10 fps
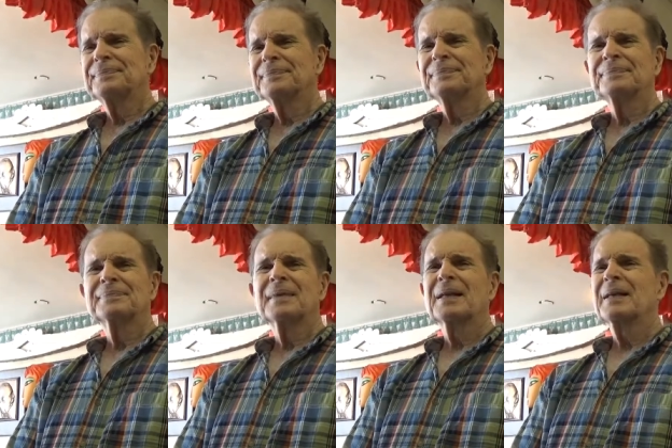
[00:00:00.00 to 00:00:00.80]
from
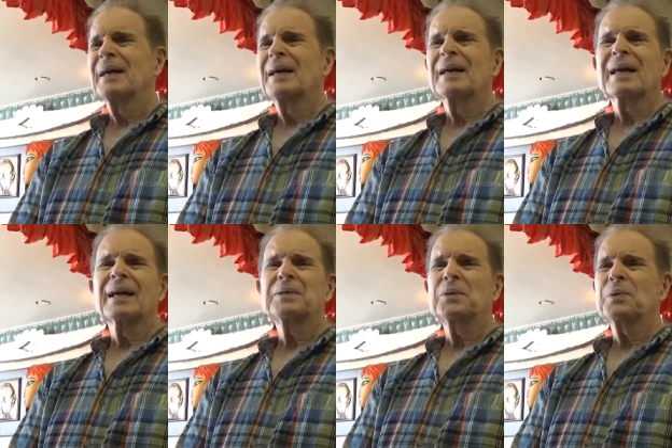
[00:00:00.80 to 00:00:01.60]
that was just.
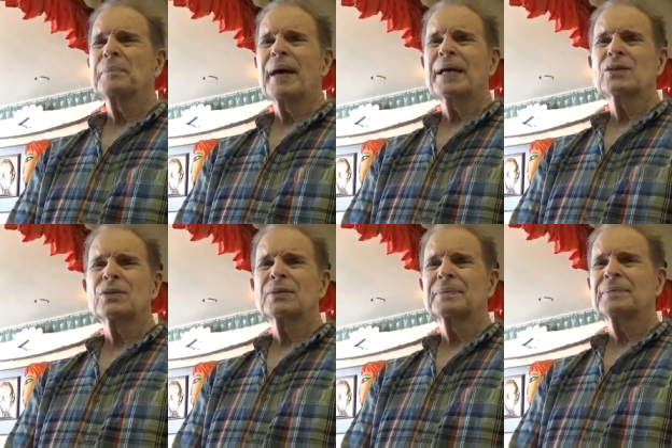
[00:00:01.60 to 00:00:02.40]
Can you
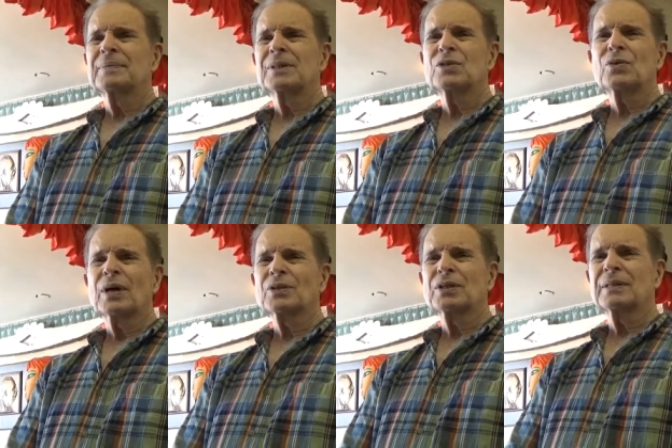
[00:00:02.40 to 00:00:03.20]
imagine the
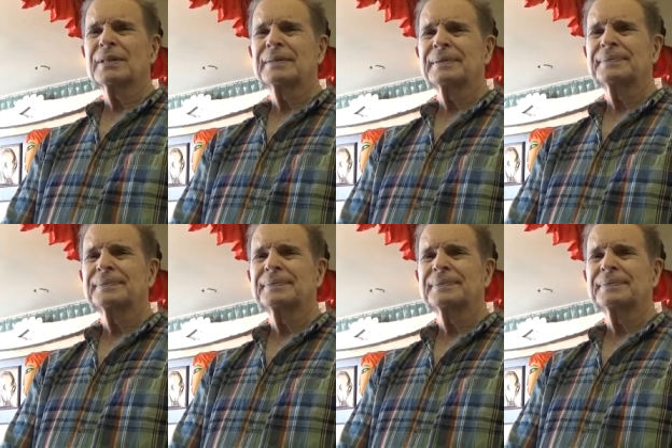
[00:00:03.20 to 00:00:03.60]
destruction and?